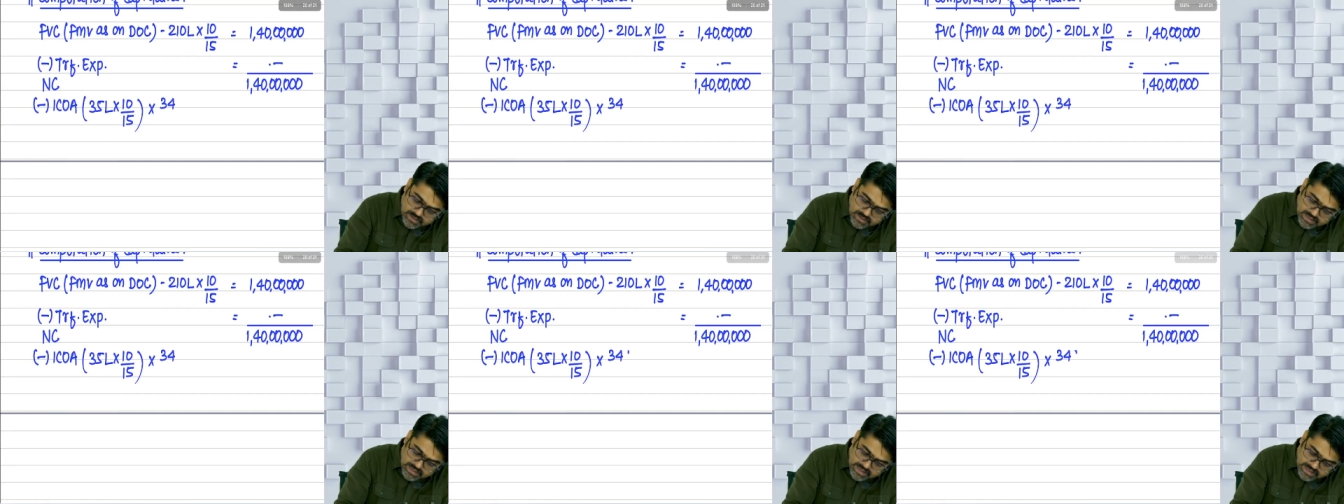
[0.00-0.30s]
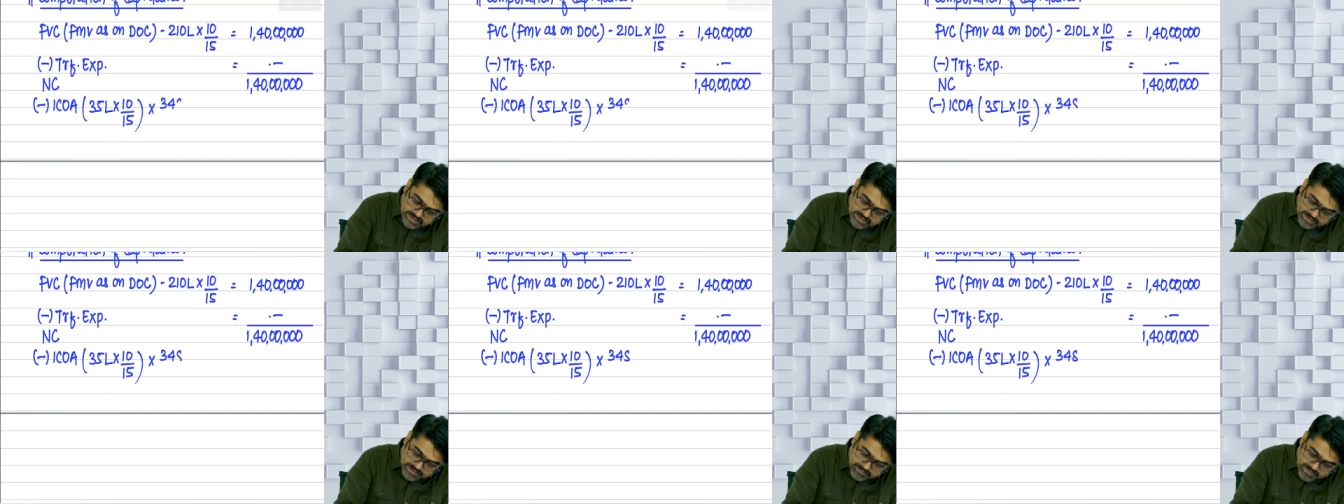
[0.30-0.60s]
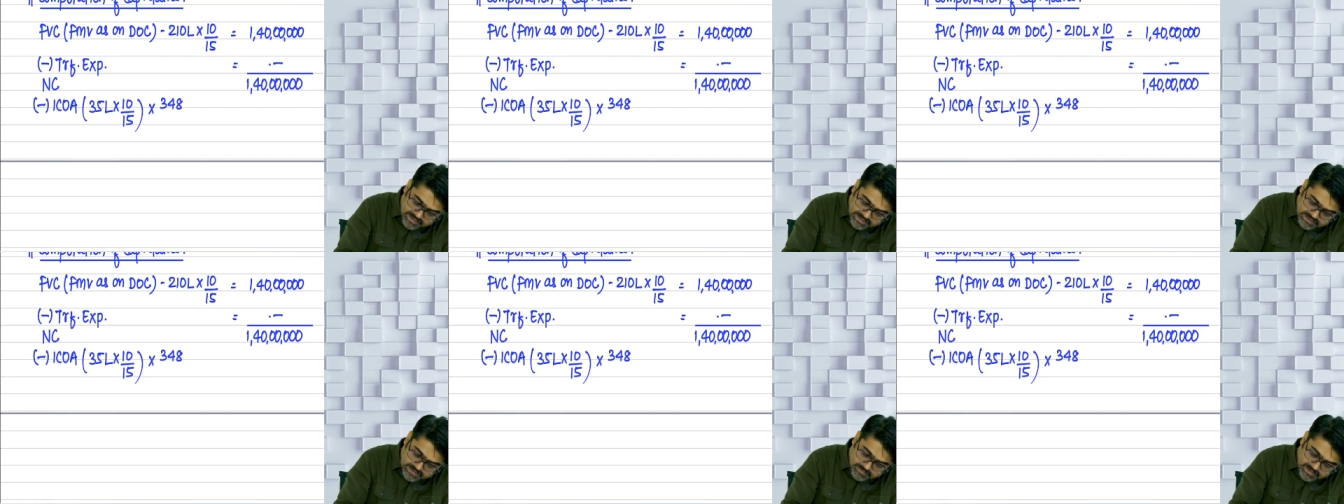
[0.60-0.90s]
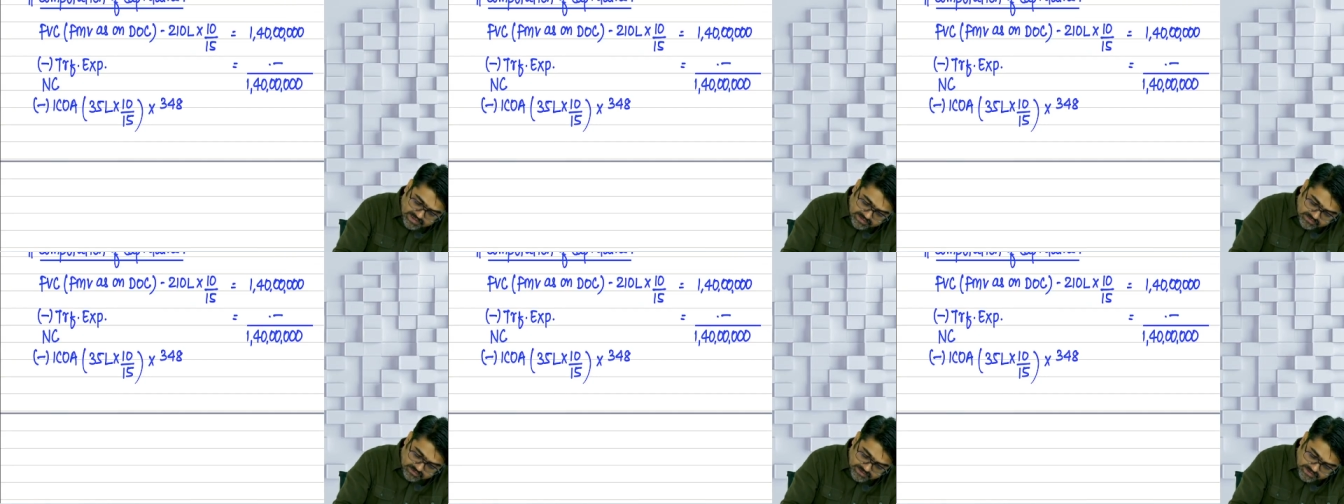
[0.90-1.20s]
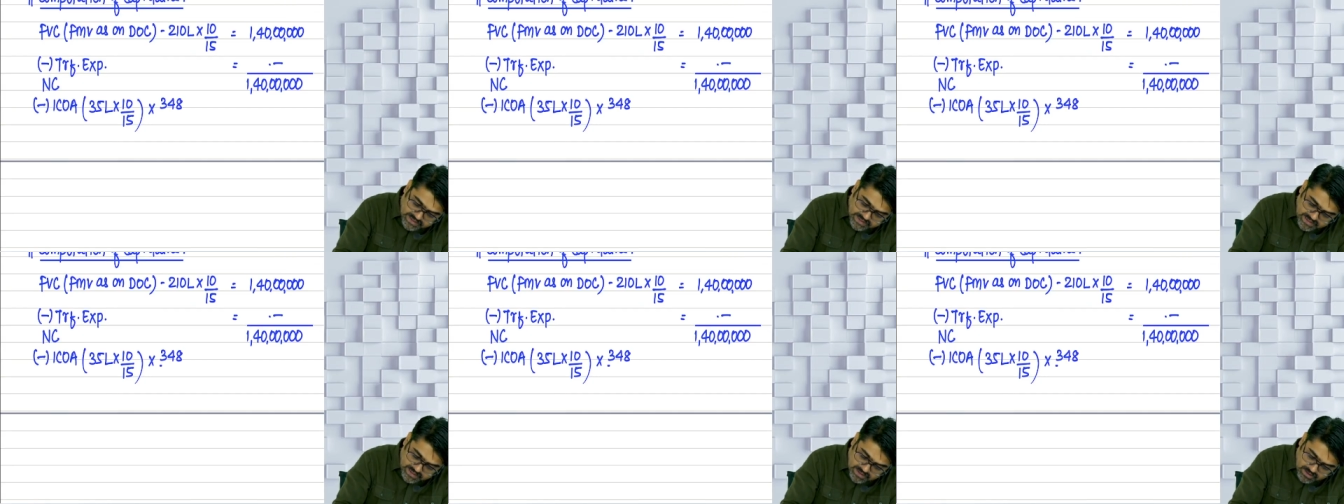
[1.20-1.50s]
And divided by
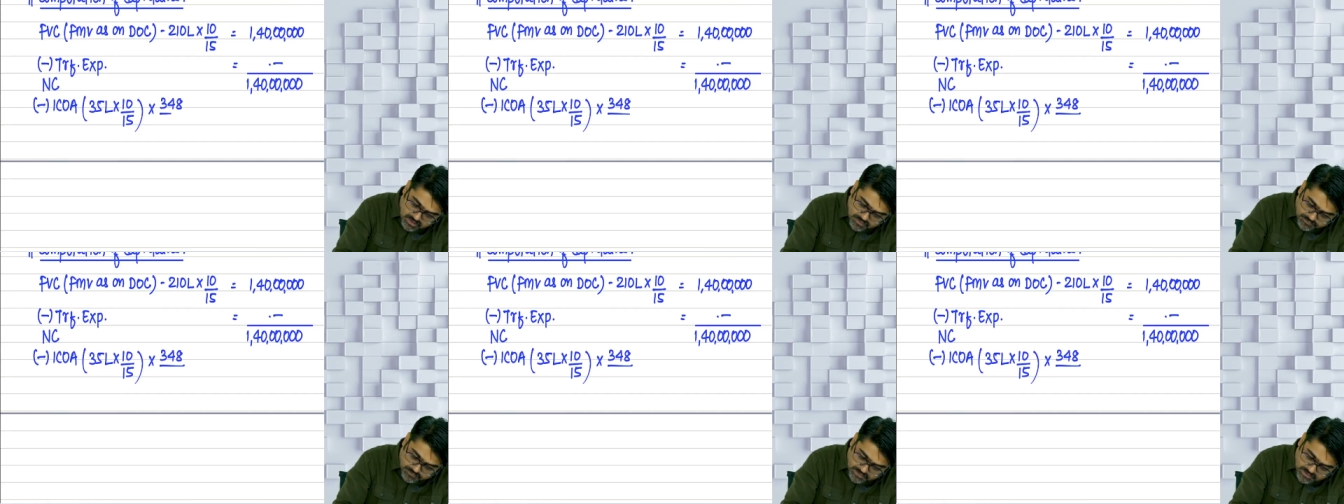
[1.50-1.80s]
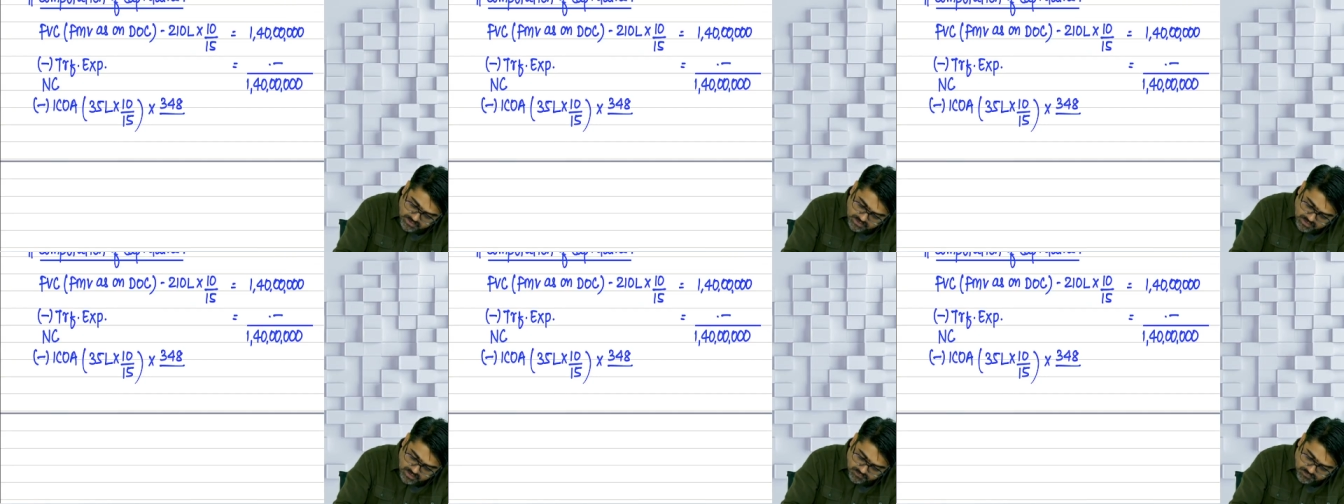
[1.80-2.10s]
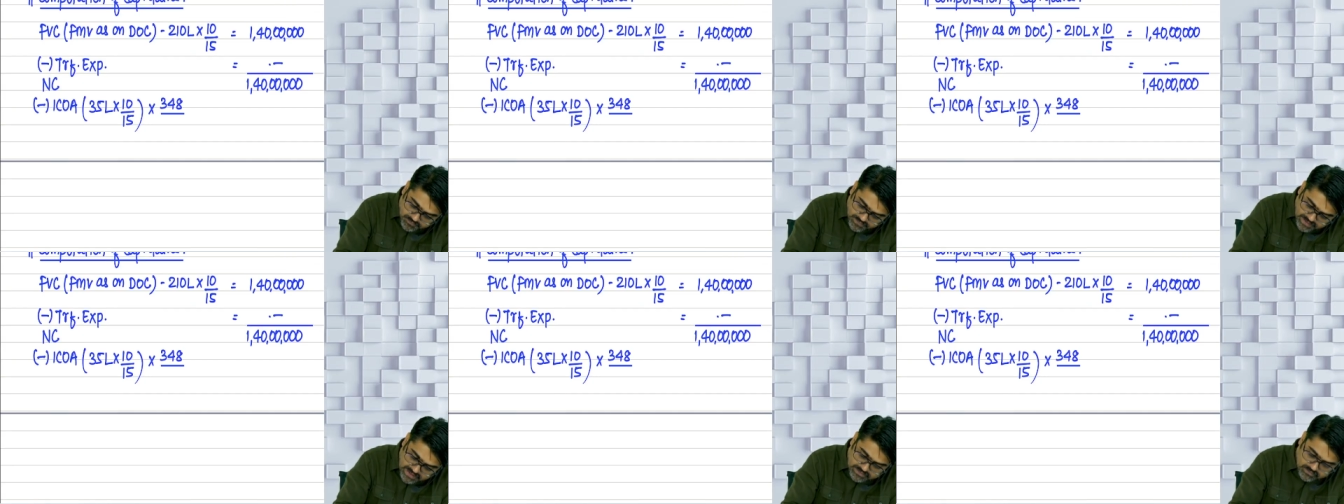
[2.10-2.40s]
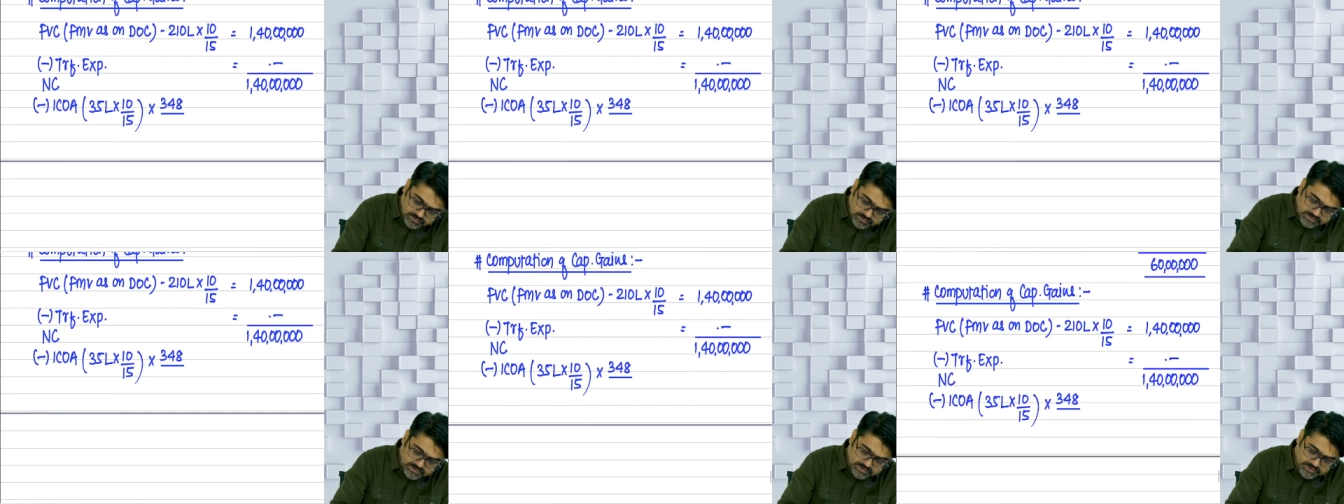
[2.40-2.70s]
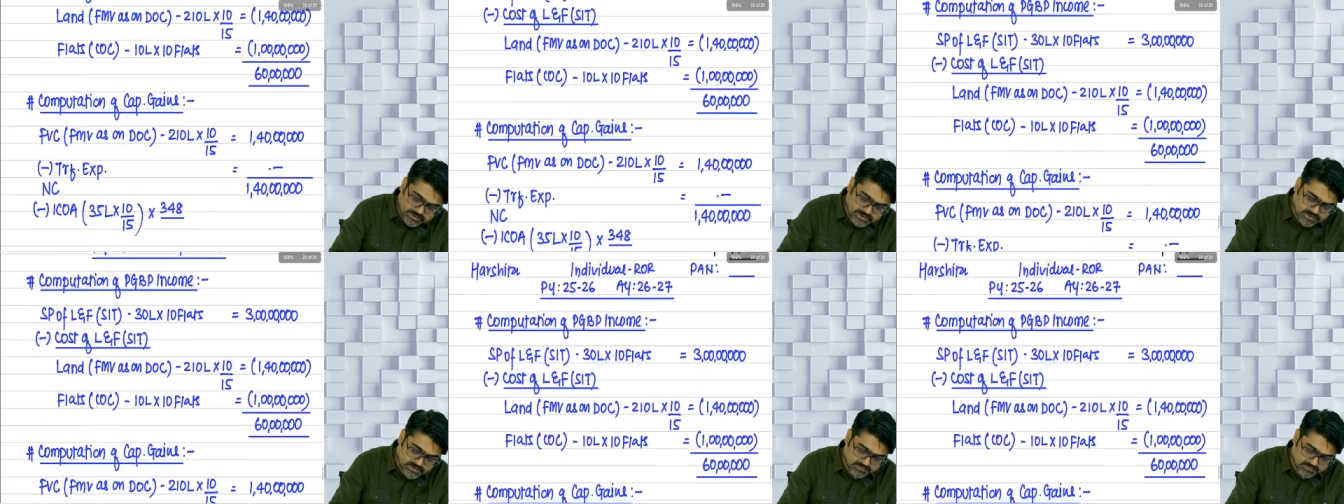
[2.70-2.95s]
CII of year of acquisition,